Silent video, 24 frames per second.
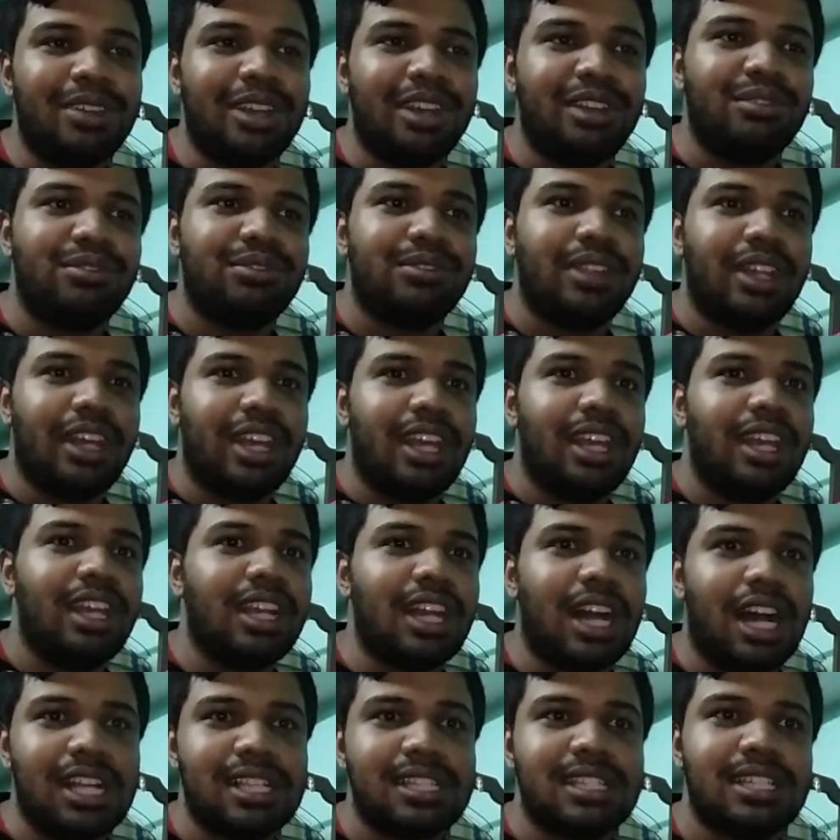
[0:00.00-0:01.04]
if they
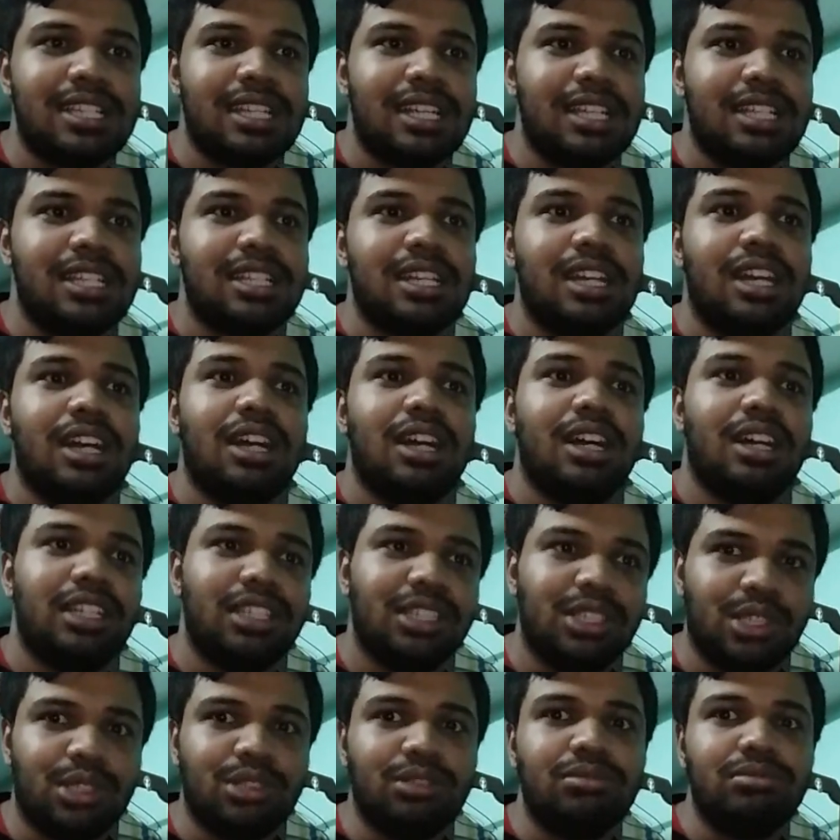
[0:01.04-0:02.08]
casted,
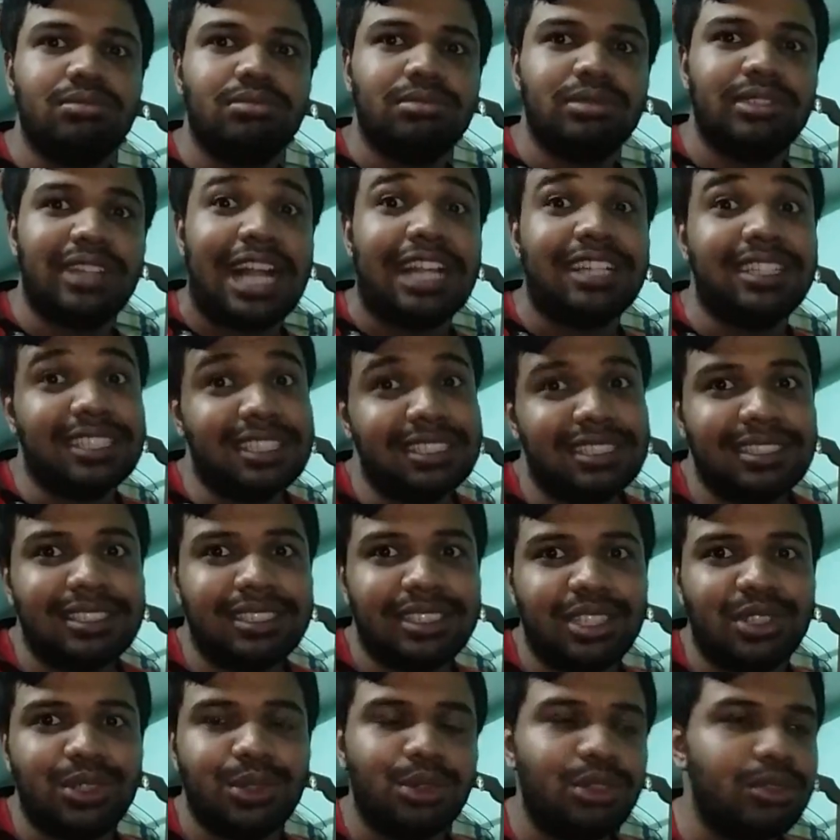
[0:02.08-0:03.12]
Grant Gustin
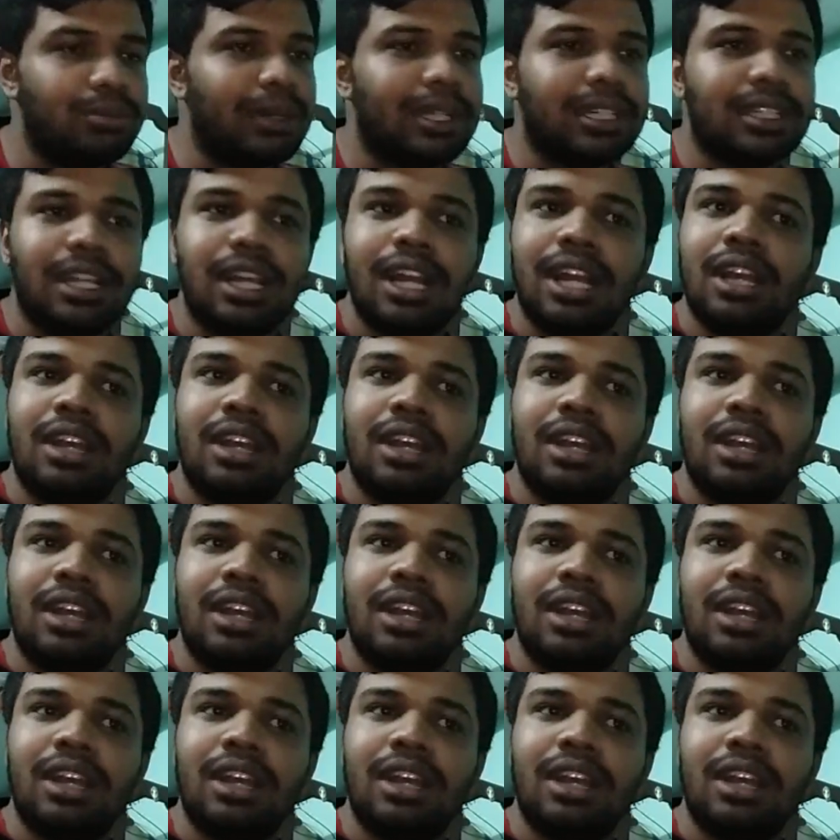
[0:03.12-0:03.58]
in the role, but